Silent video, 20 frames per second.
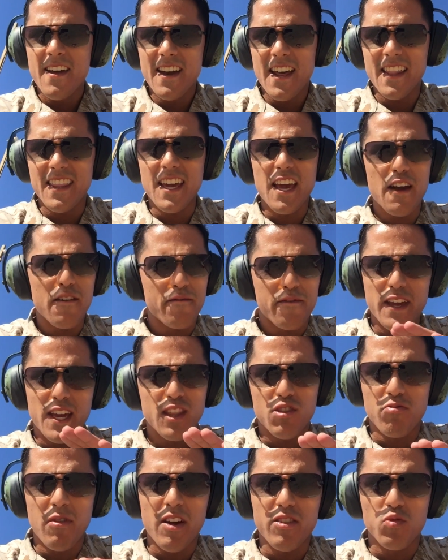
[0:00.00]
Now they are
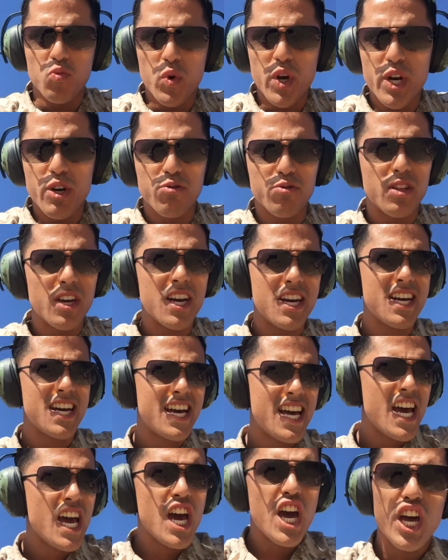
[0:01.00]
feared throughout the world.
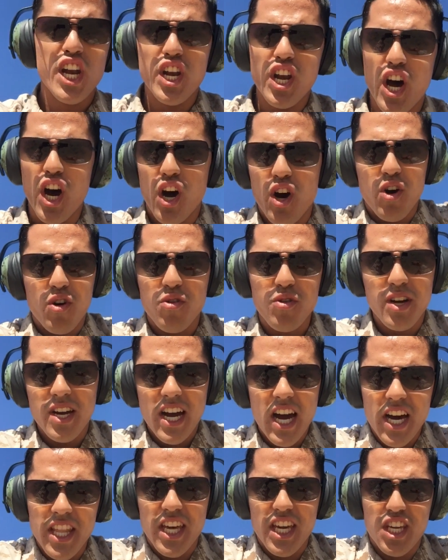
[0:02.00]
No
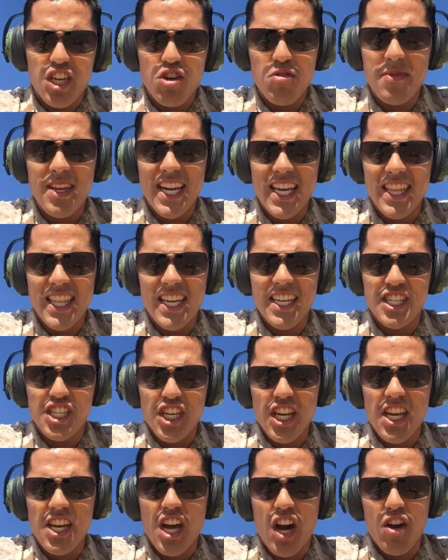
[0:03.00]
other human in their
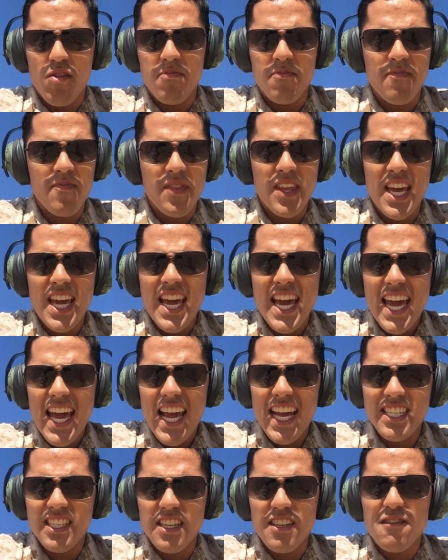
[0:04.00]
genome
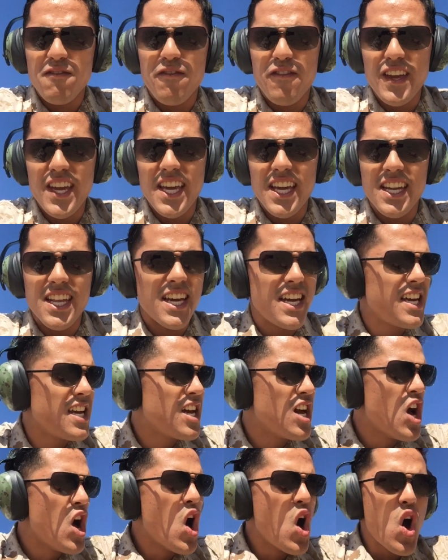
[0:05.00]
is as feared
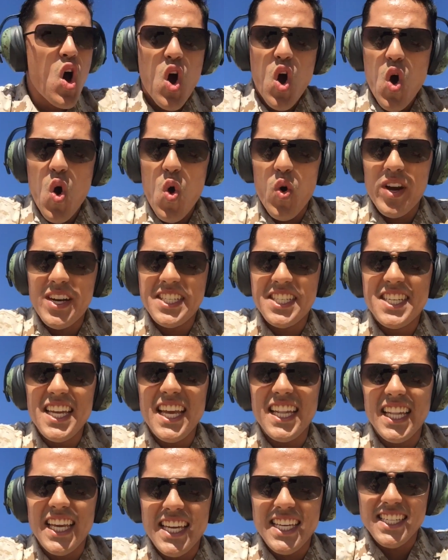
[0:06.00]
or as
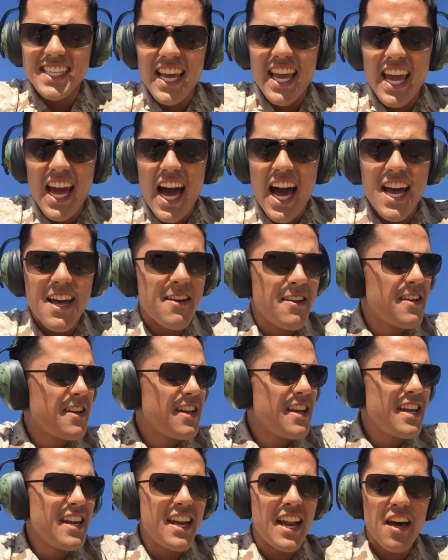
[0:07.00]
deadly as they are.
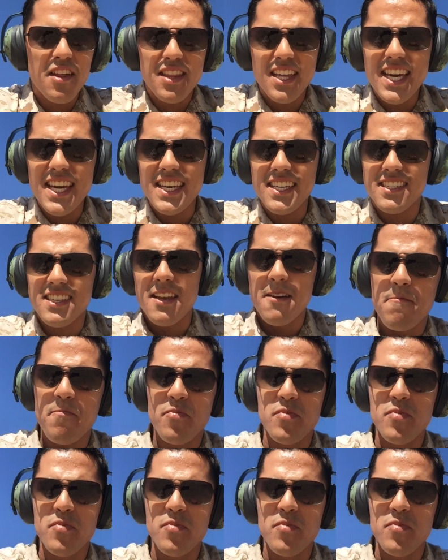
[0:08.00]
Now these